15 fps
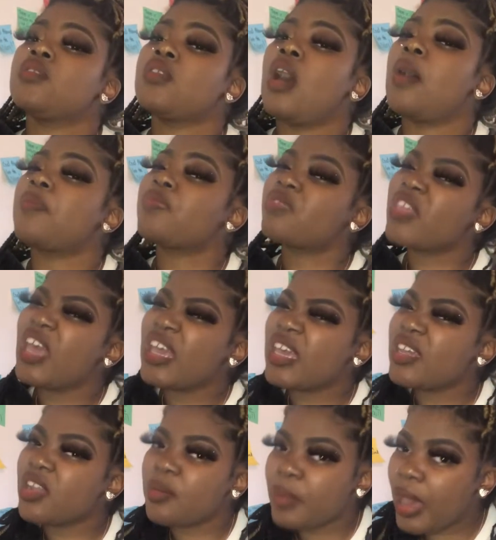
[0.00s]
I'm
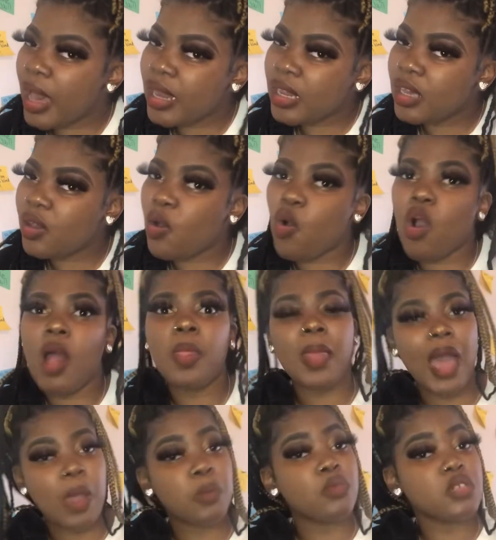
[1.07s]
thinking about it, or
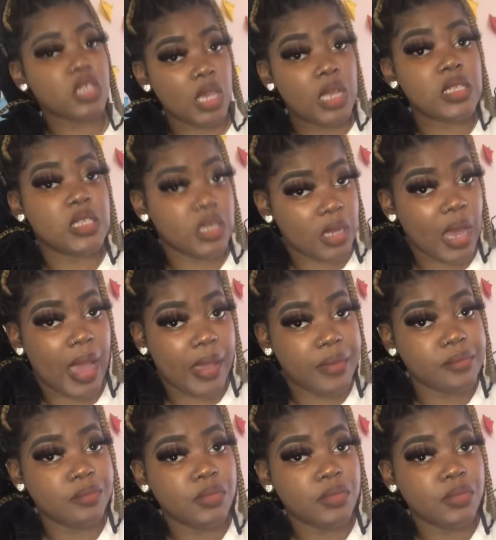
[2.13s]
my routine tonight.